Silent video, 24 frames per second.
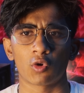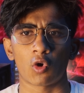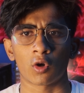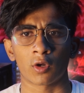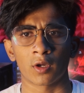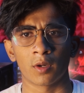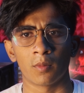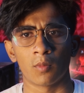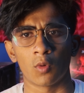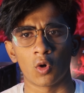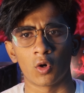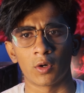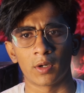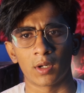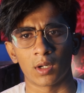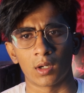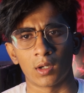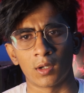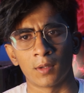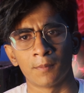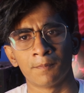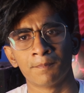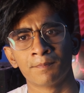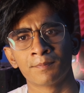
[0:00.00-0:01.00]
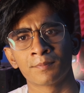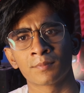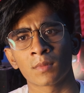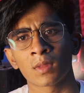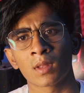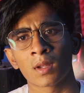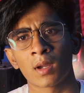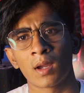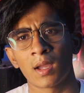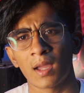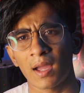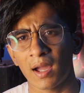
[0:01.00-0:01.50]
talk about
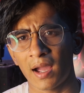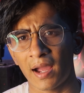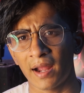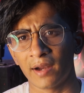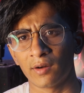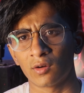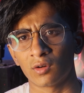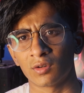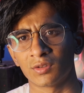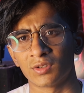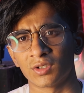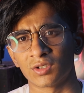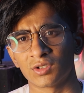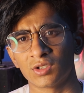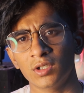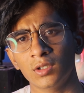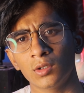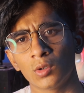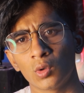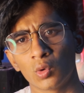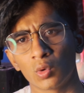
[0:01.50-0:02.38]
Android 16.